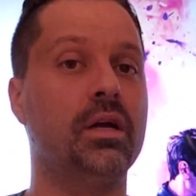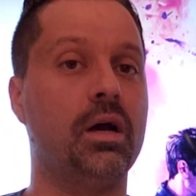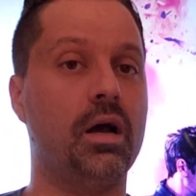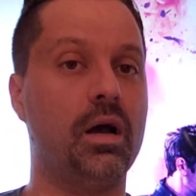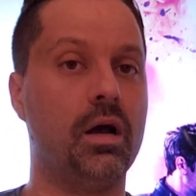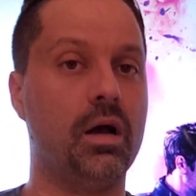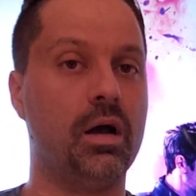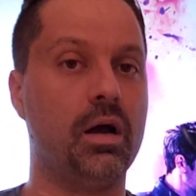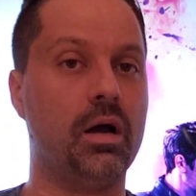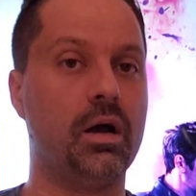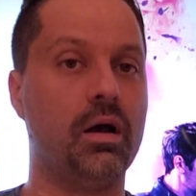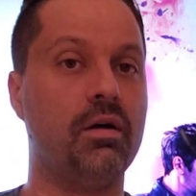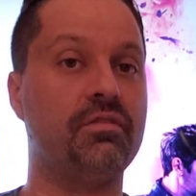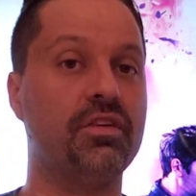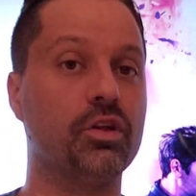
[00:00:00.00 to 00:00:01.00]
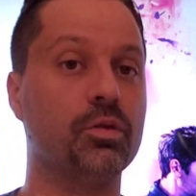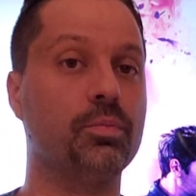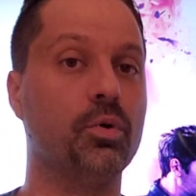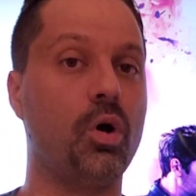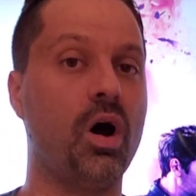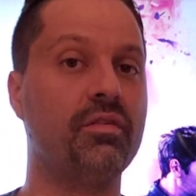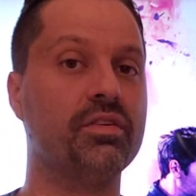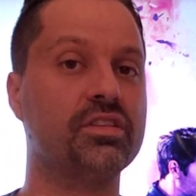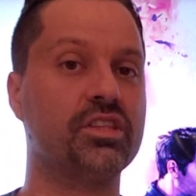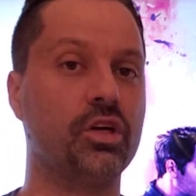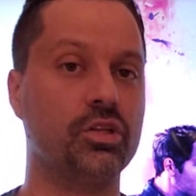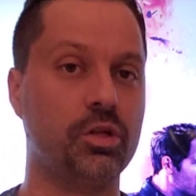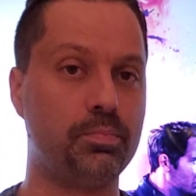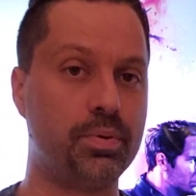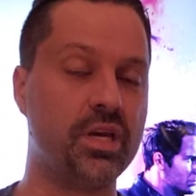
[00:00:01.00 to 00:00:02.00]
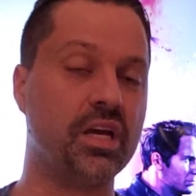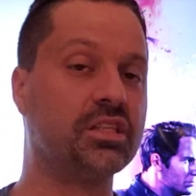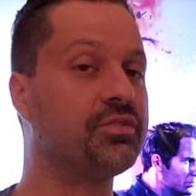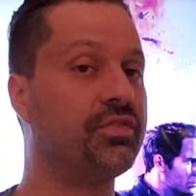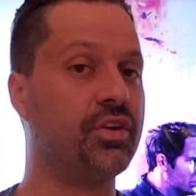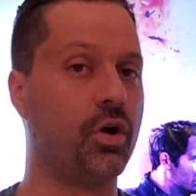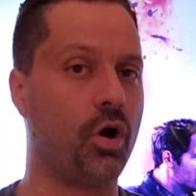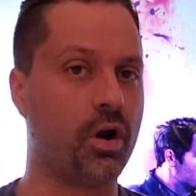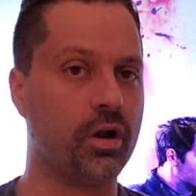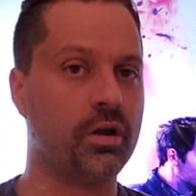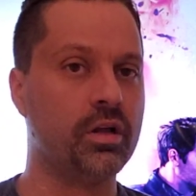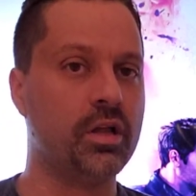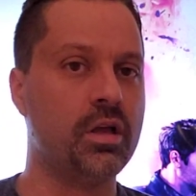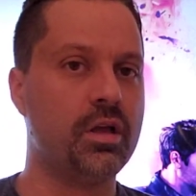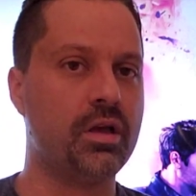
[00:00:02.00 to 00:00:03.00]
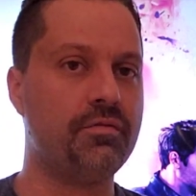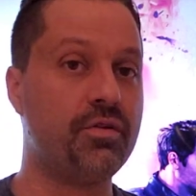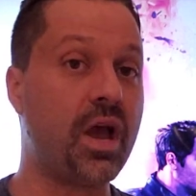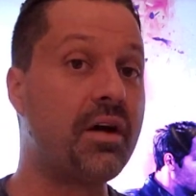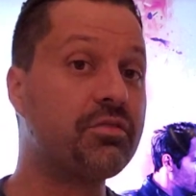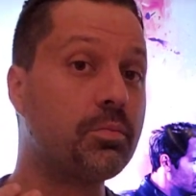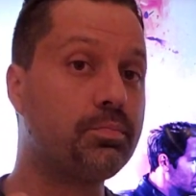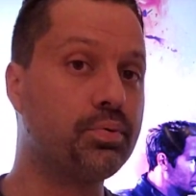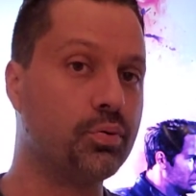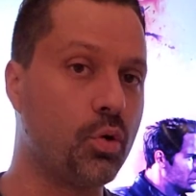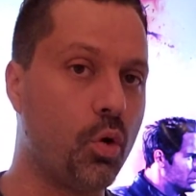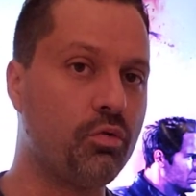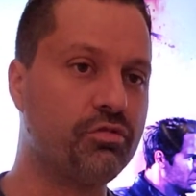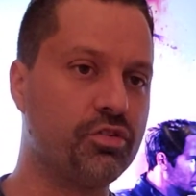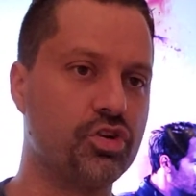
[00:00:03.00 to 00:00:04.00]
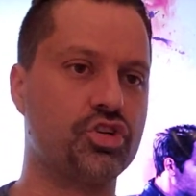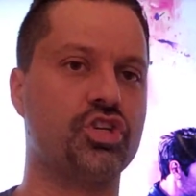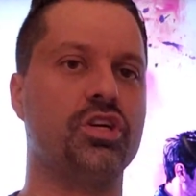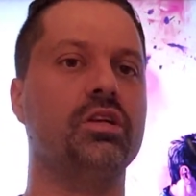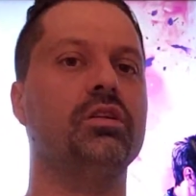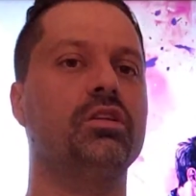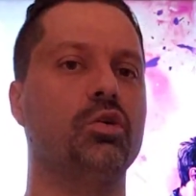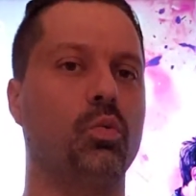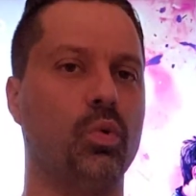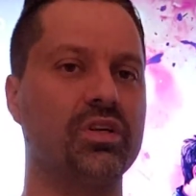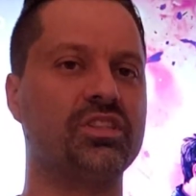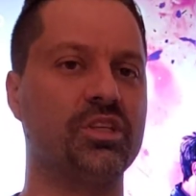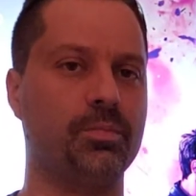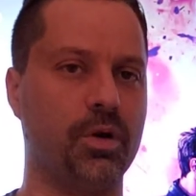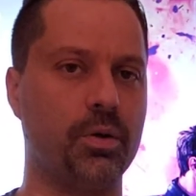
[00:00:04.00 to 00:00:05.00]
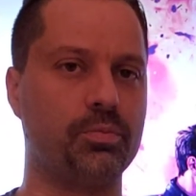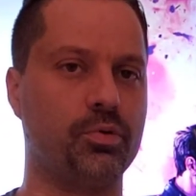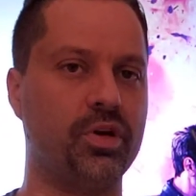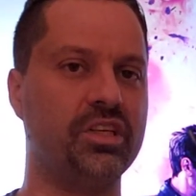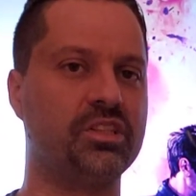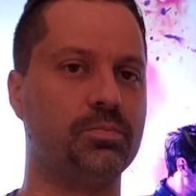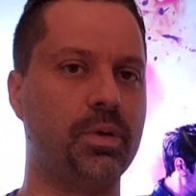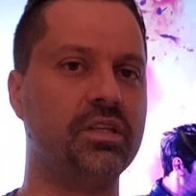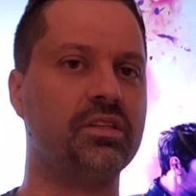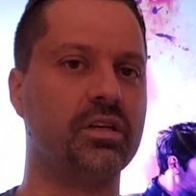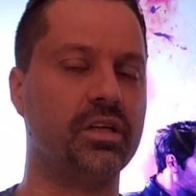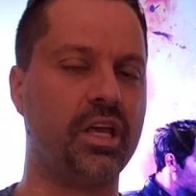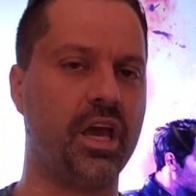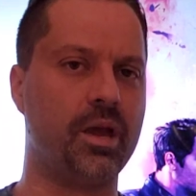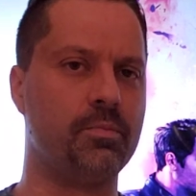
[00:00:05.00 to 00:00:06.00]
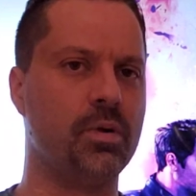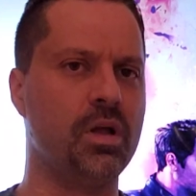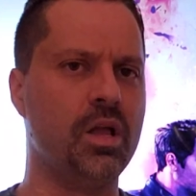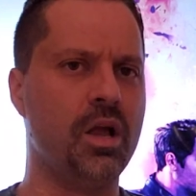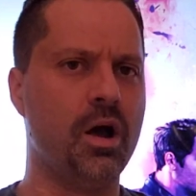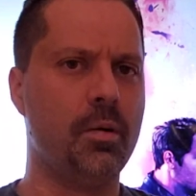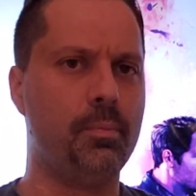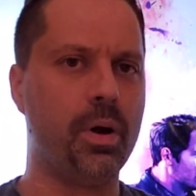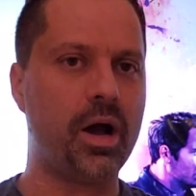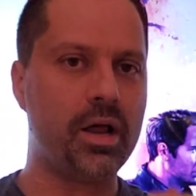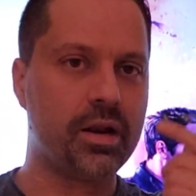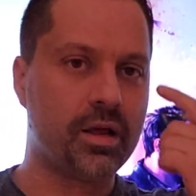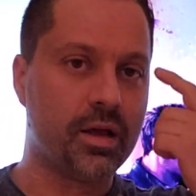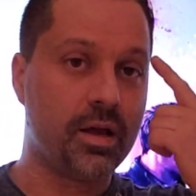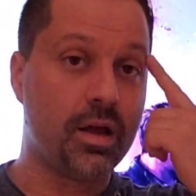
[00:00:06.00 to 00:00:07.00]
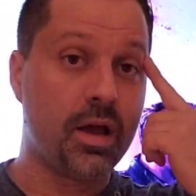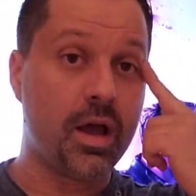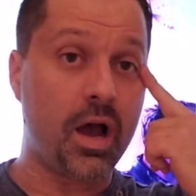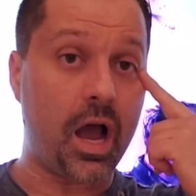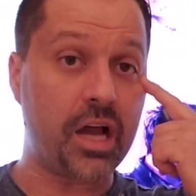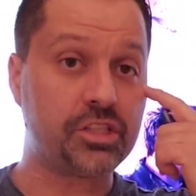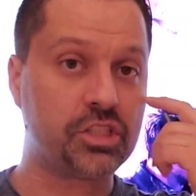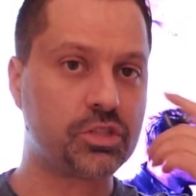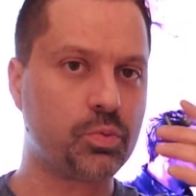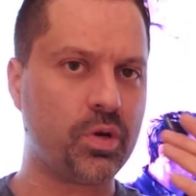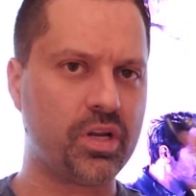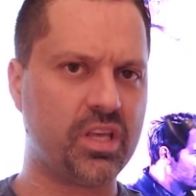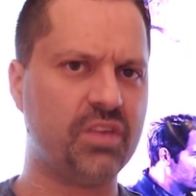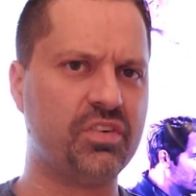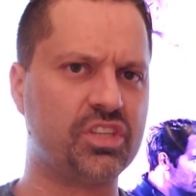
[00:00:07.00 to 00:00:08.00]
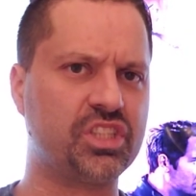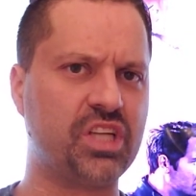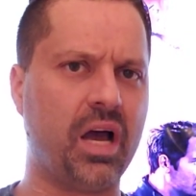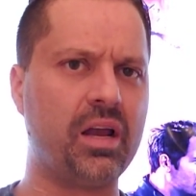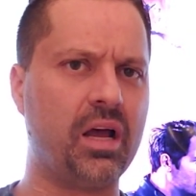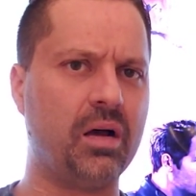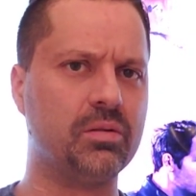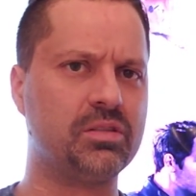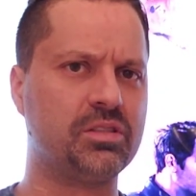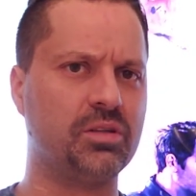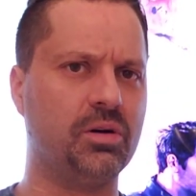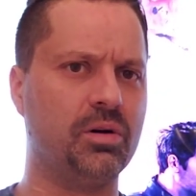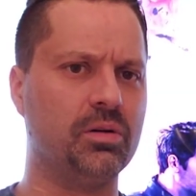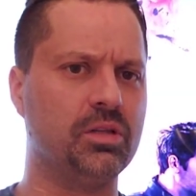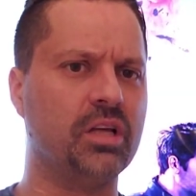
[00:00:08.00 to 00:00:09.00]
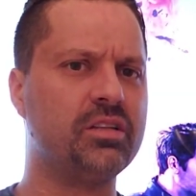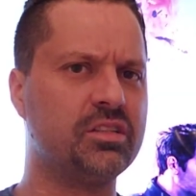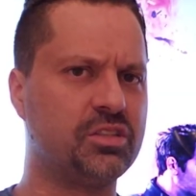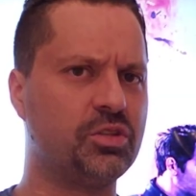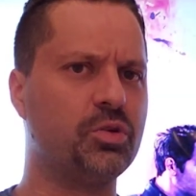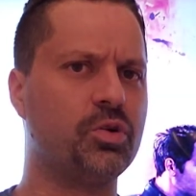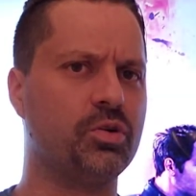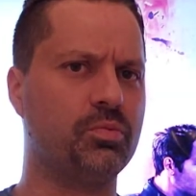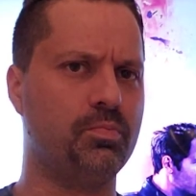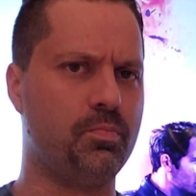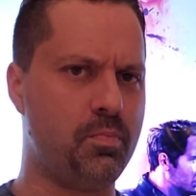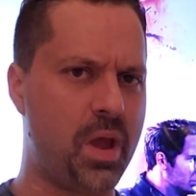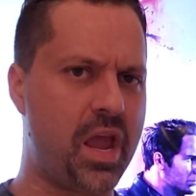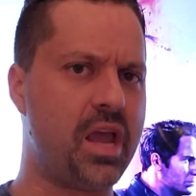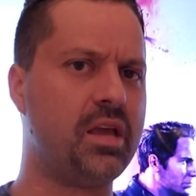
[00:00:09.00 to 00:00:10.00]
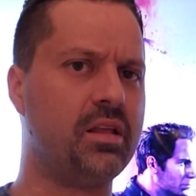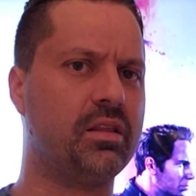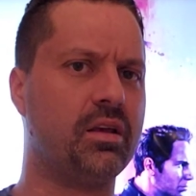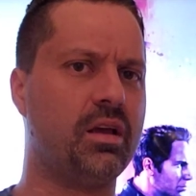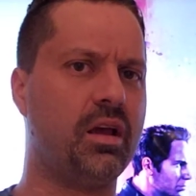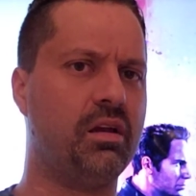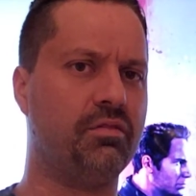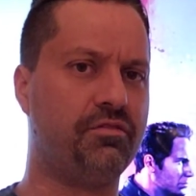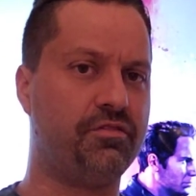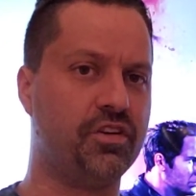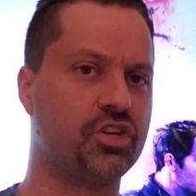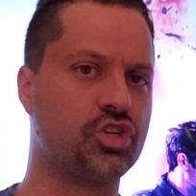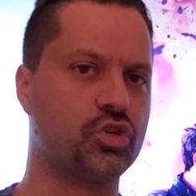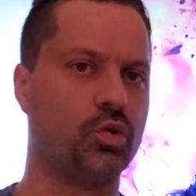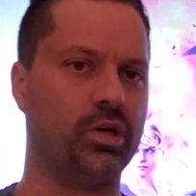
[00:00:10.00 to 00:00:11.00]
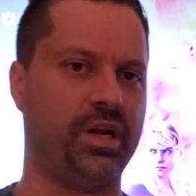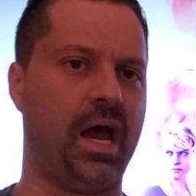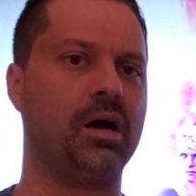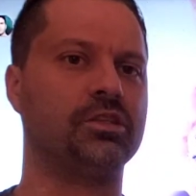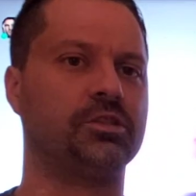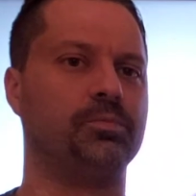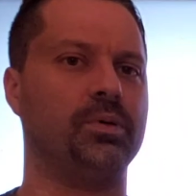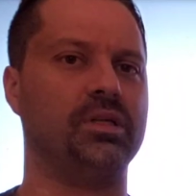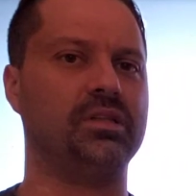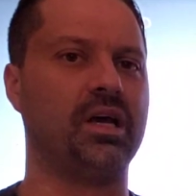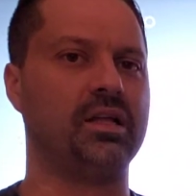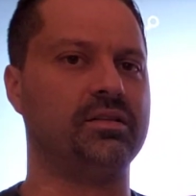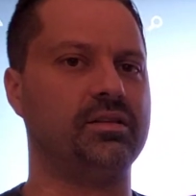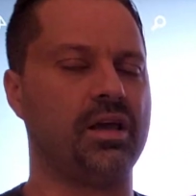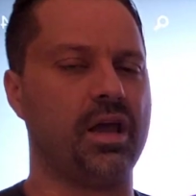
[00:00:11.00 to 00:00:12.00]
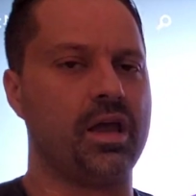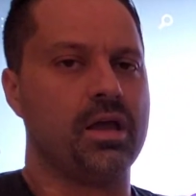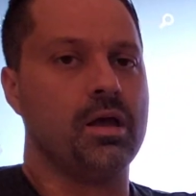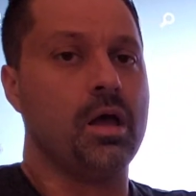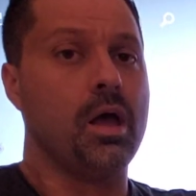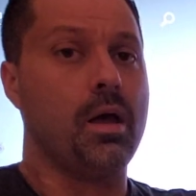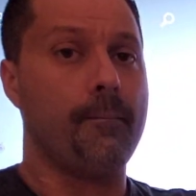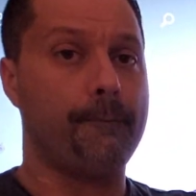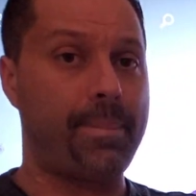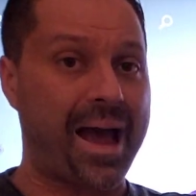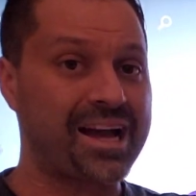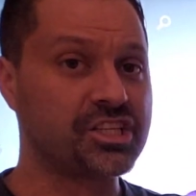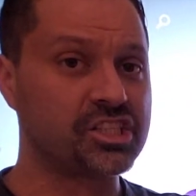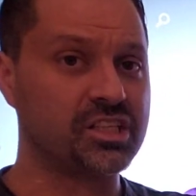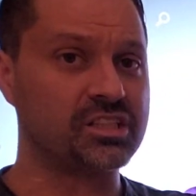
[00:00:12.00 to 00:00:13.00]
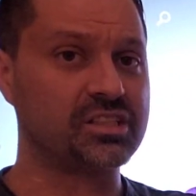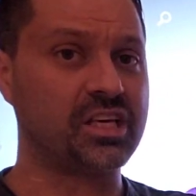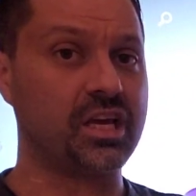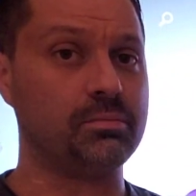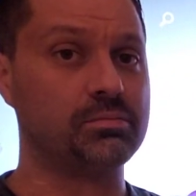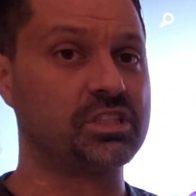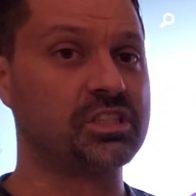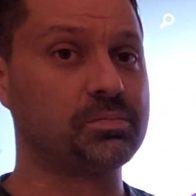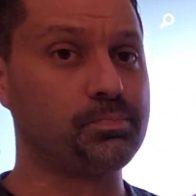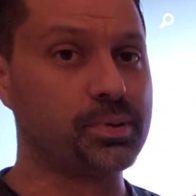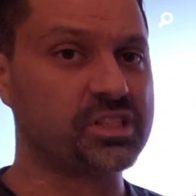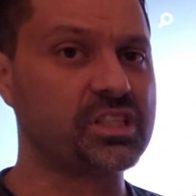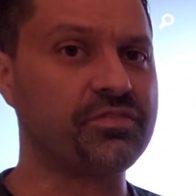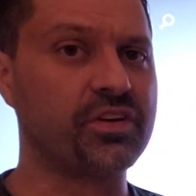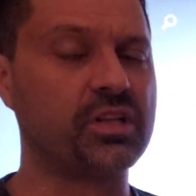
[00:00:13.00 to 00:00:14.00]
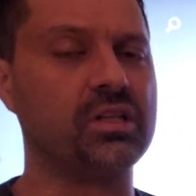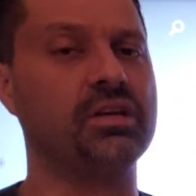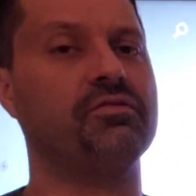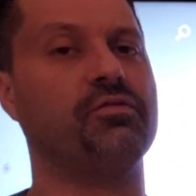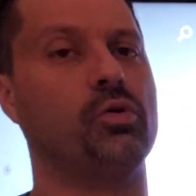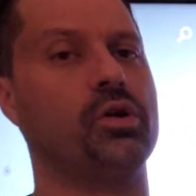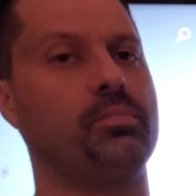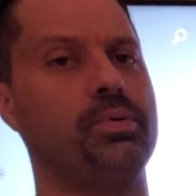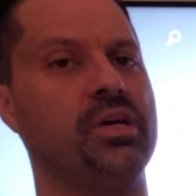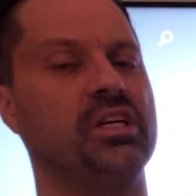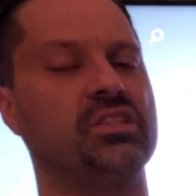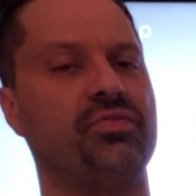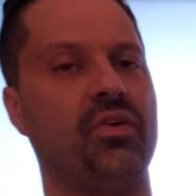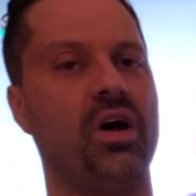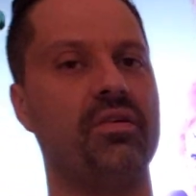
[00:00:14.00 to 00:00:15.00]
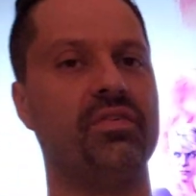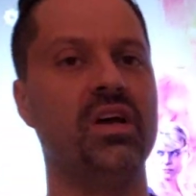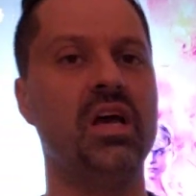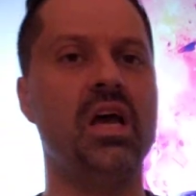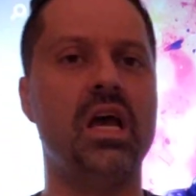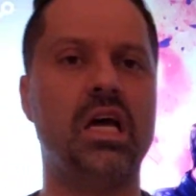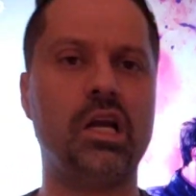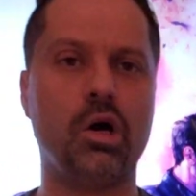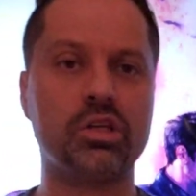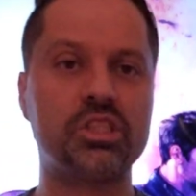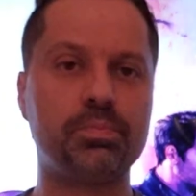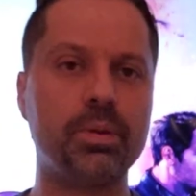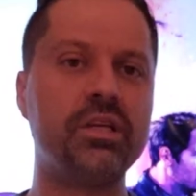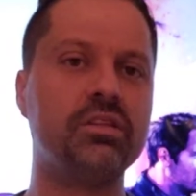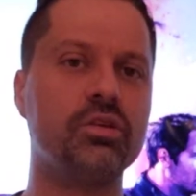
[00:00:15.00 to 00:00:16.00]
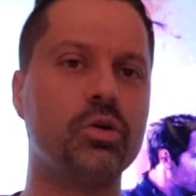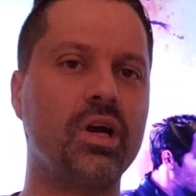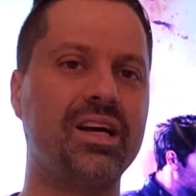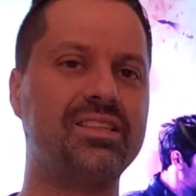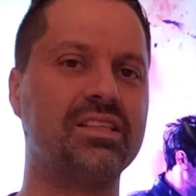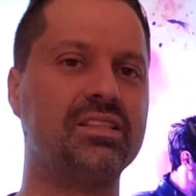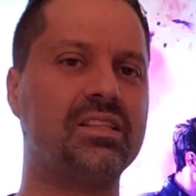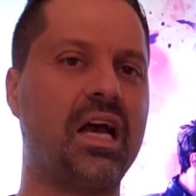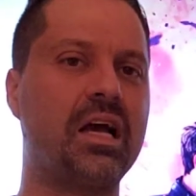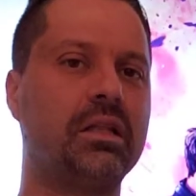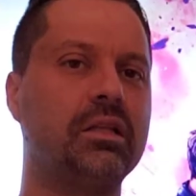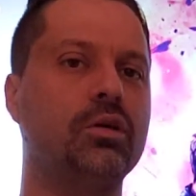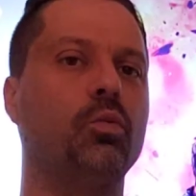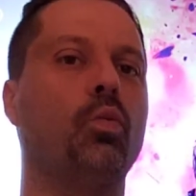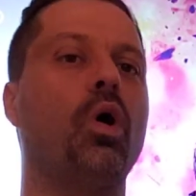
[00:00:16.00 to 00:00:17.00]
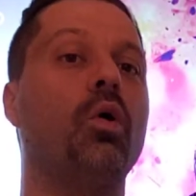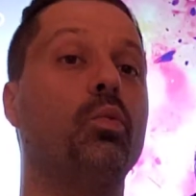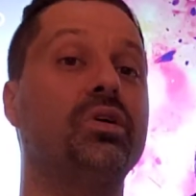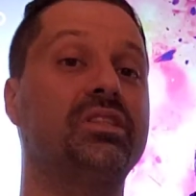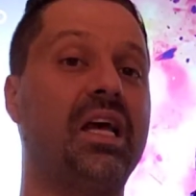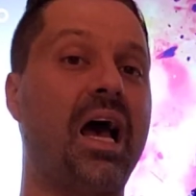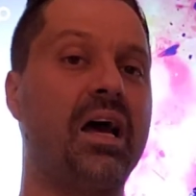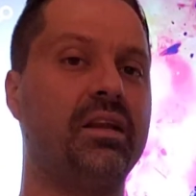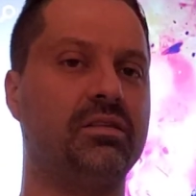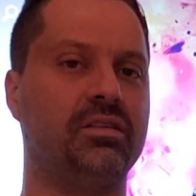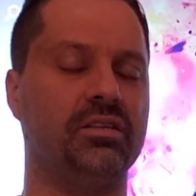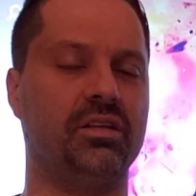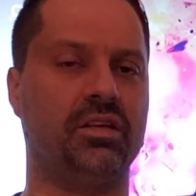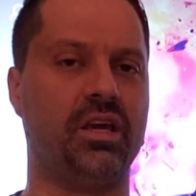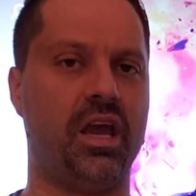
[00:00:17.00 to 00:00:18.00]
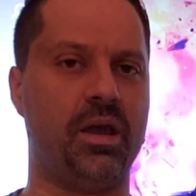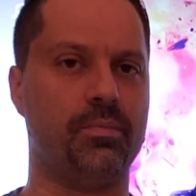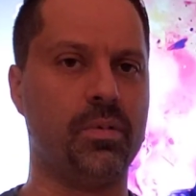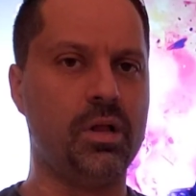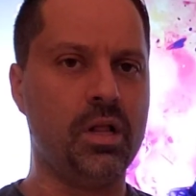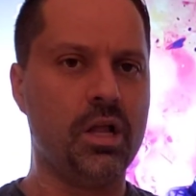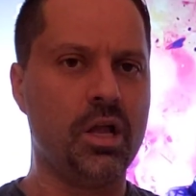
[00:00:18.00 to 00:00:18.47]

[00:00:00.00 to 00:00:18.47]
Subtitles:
Available obviously on the PSVR. If you have the Pro version, there was some upgrades made to the game, but I just want to give a shout out. So London Studio made an official announcement that they patched this game specifically for the PS5, and I'll explain to you guys exactly what was added to the game.